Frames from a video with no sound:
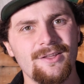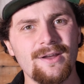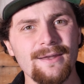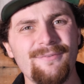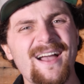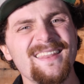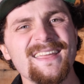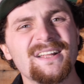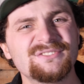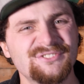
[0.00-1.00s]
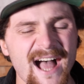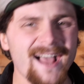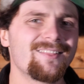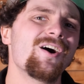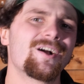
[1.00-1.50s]
You can find the
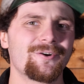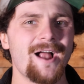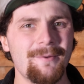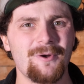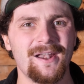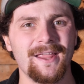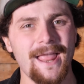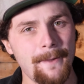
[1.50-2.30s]
exact locker I'm running,